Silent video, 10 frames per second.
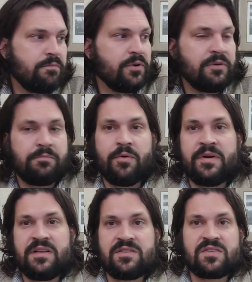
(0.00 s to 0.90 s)
bullet
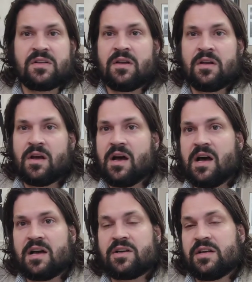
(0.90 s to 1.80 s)
points
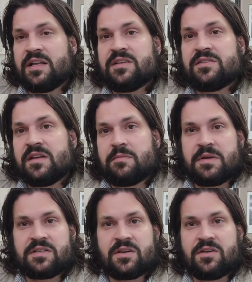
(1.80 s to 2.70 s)
could easily
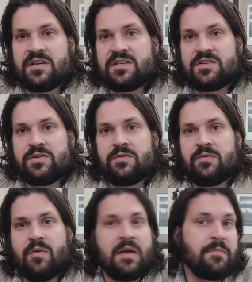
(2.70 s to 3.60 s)
be turned
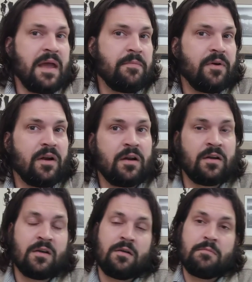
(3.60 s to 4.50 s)
into a paper,
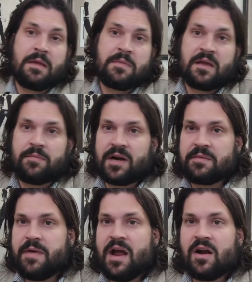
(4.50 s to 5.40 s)
maybe a
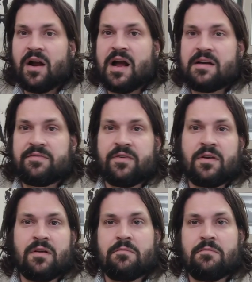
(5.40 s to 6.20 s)
body paragraph.